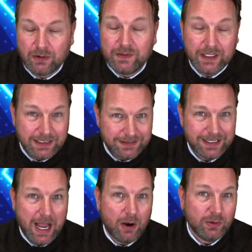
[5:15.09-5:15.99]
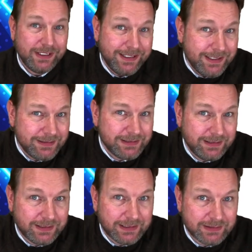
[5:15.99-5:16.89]
And that's how
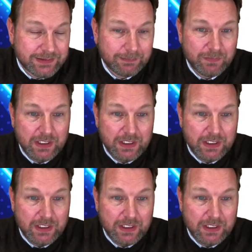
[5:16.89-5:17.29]
easy it is